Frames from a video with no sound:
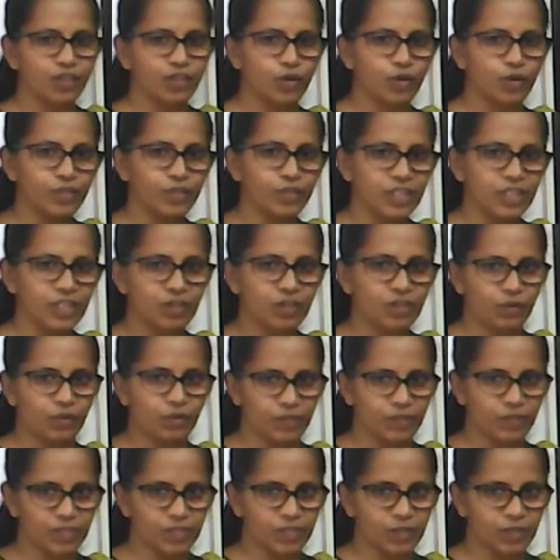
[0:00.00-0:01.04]
20
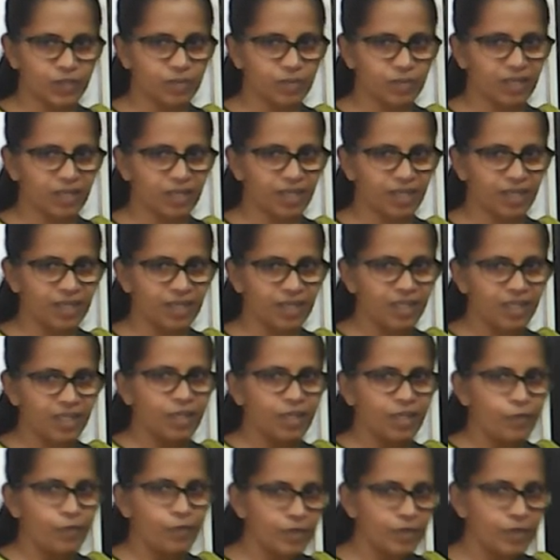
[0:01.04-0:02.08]
toffees with me.
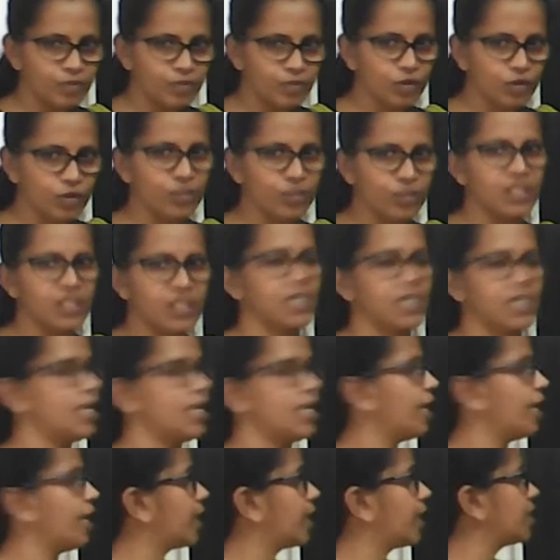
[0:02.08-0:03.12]
From 20,
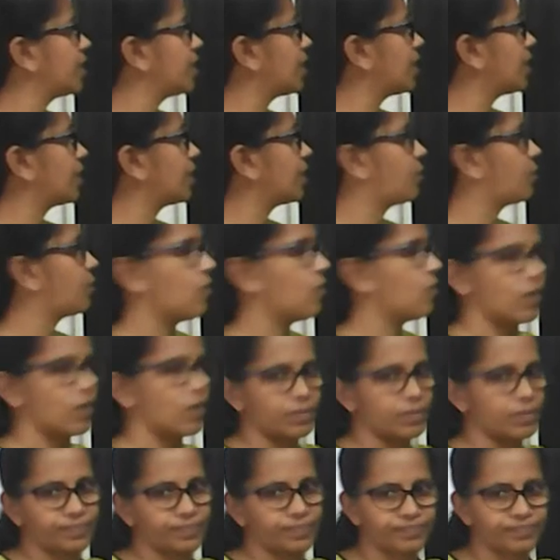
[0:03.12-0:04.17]
I can take 4.